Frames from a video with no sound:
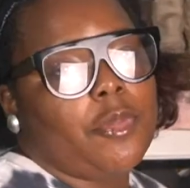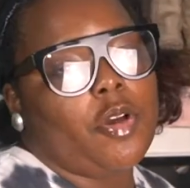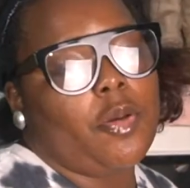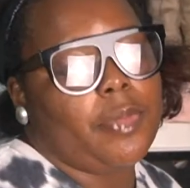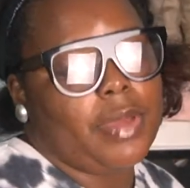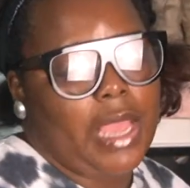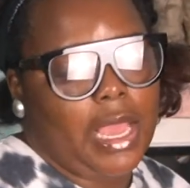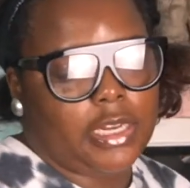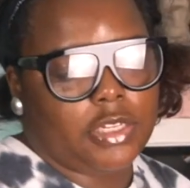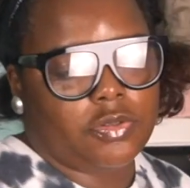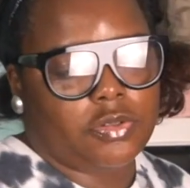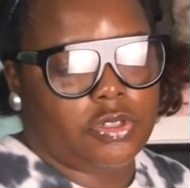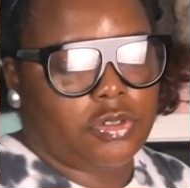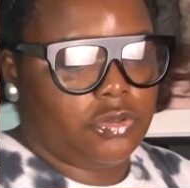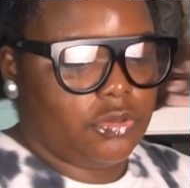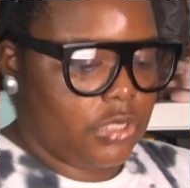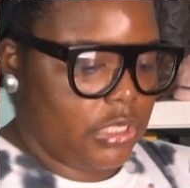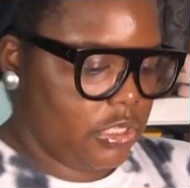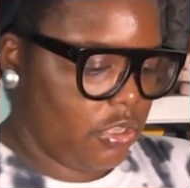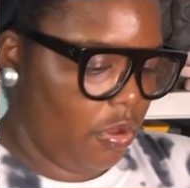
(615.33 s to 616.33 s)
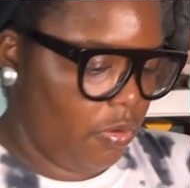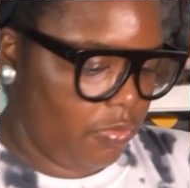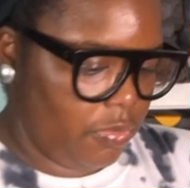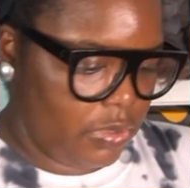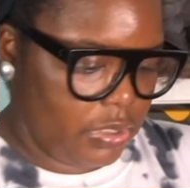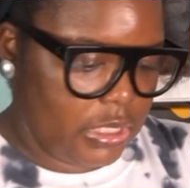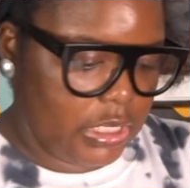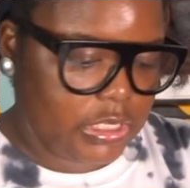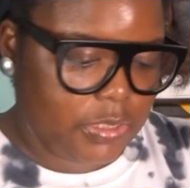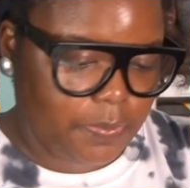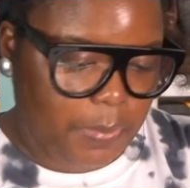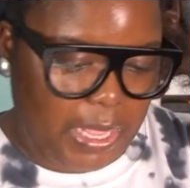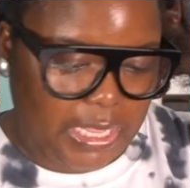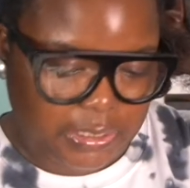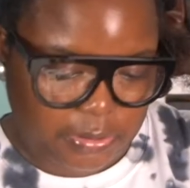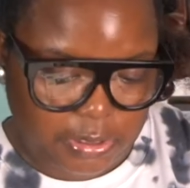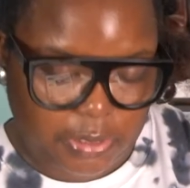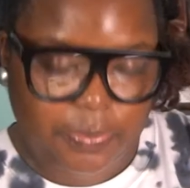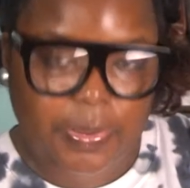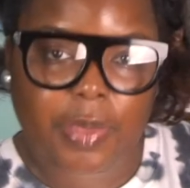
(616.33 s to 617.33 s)
going to be honest with you, this
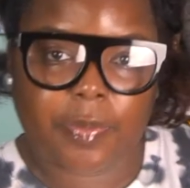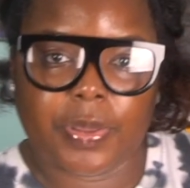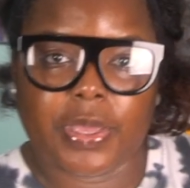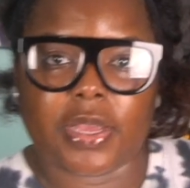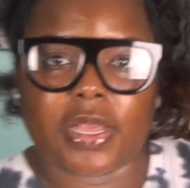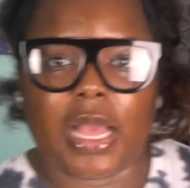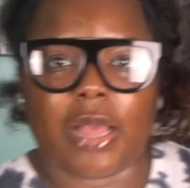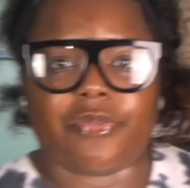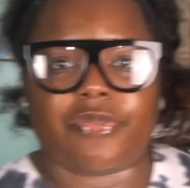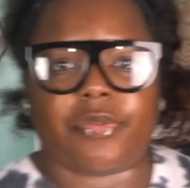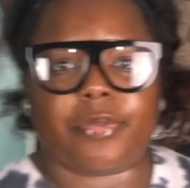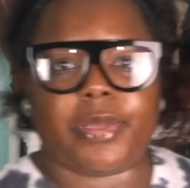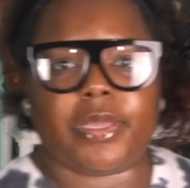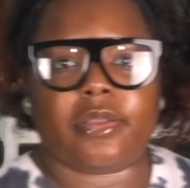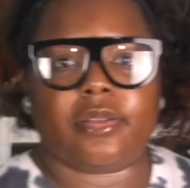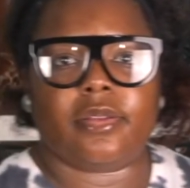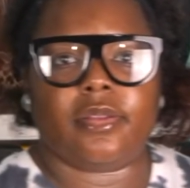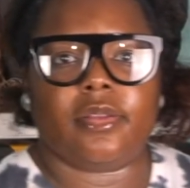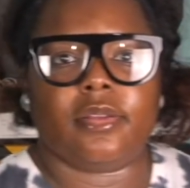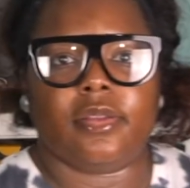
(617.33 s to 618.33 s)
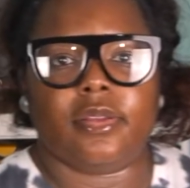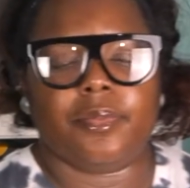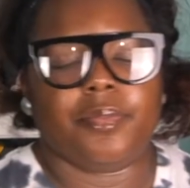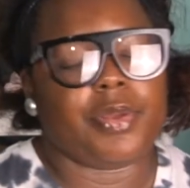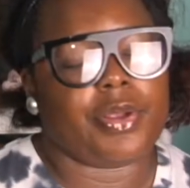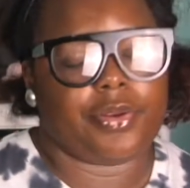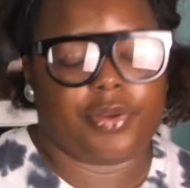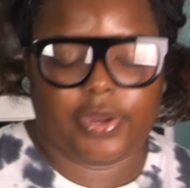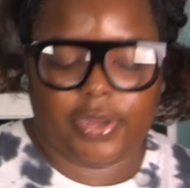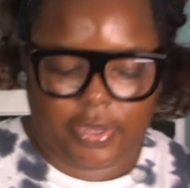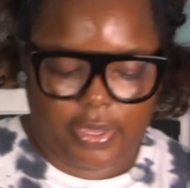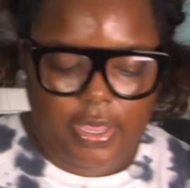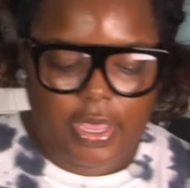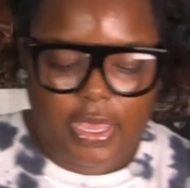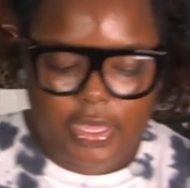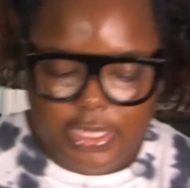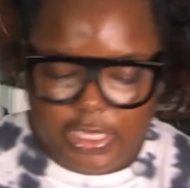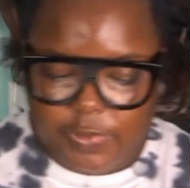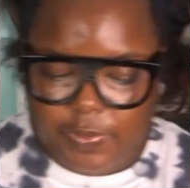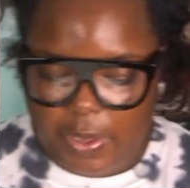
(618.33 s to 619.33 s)
possibly may be a cop for me. Period.
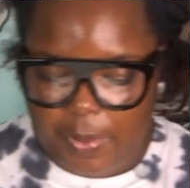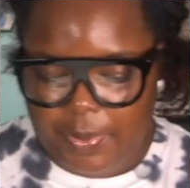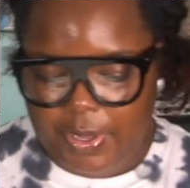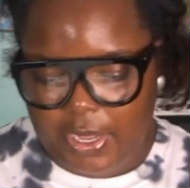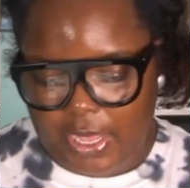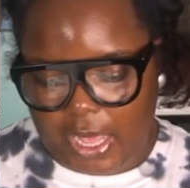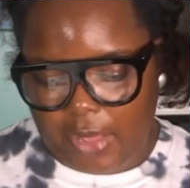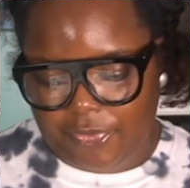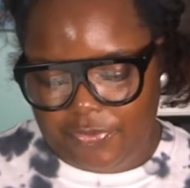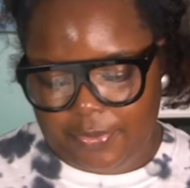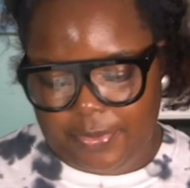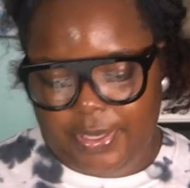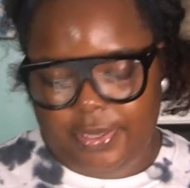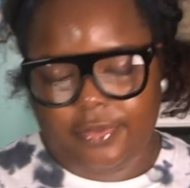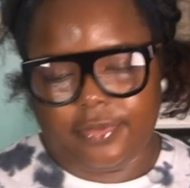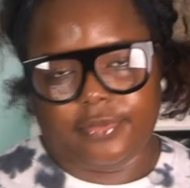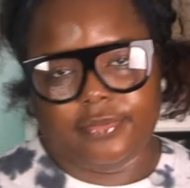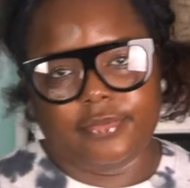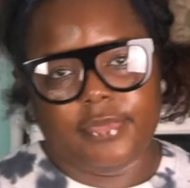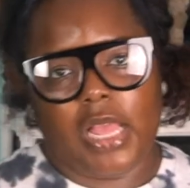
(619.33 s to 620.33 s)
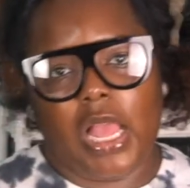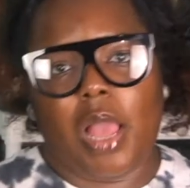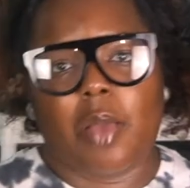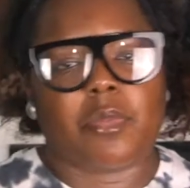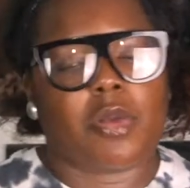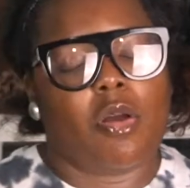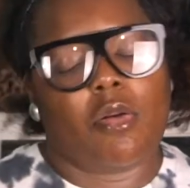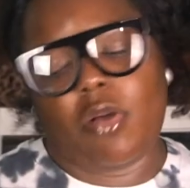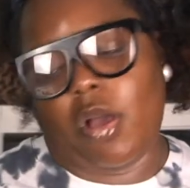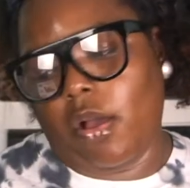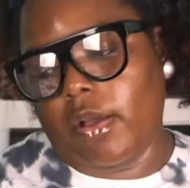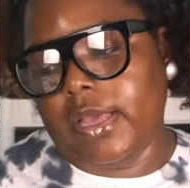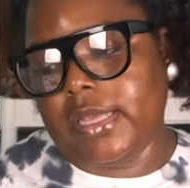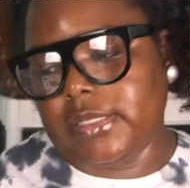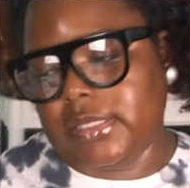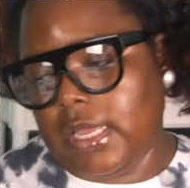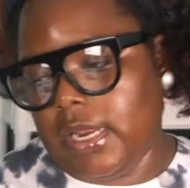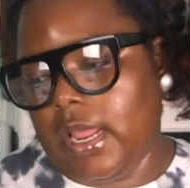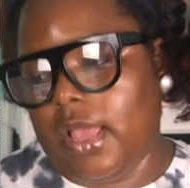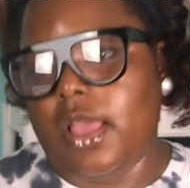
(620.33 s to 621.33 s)
This may be a cop for me. I'm going to go ahead and
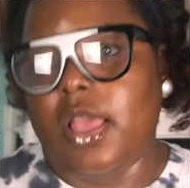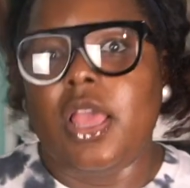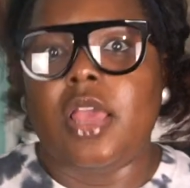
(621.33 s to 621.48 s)
say that.